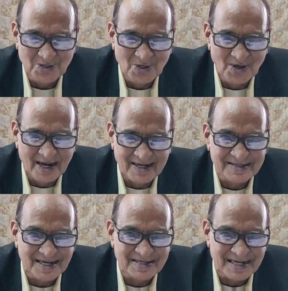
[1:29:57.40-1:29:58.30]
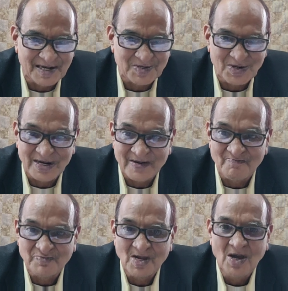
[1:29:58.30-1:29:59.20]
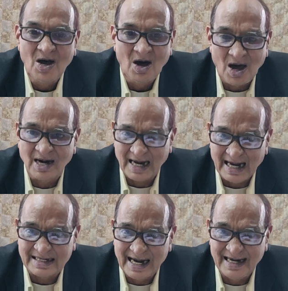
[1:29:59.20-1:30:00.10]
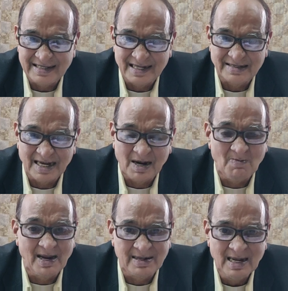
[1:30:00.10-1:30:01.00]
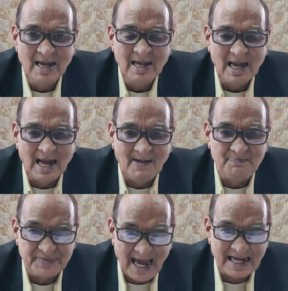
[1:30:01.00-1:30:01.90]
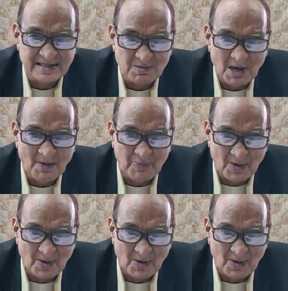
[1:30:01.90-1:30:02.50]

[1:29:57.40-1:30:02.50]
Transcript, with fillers: You should do your research actually. All right, ladies and gentlemen, uh, thanks